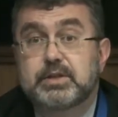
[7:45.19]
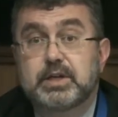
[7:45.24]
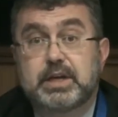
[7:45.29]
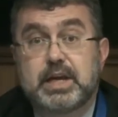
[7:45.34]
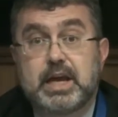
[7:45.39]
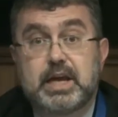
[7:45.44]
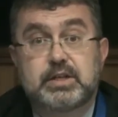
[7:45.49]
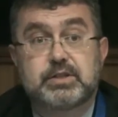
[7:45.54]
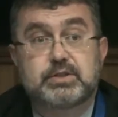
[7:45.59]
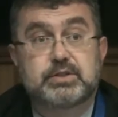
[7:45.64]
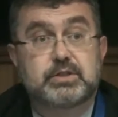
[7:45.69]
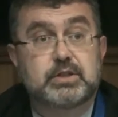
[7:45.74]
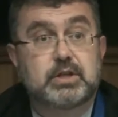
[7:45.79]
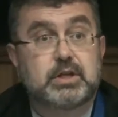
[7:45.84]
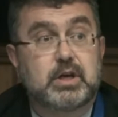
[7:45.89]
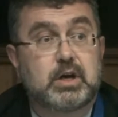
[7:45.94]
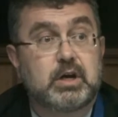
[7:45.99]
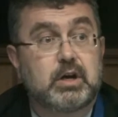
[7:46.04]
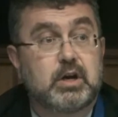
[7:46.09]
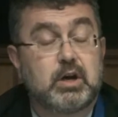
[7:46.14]
the case
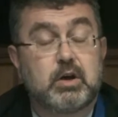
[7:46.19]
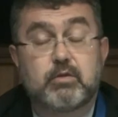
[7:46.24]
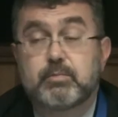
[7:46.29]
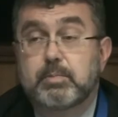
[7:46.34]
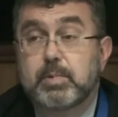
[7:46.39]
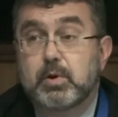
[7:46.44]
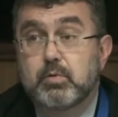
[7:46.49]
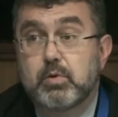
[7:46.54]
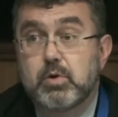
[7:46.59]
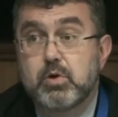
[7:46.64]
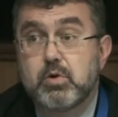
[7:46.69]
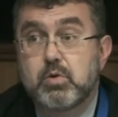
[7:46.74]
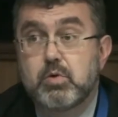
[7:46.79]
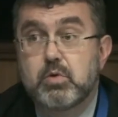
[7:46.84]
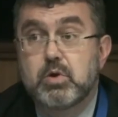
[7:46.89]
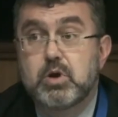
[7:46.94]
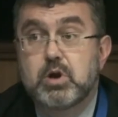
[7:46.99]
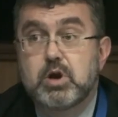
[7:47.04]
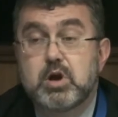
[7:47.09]
uh, of Peru.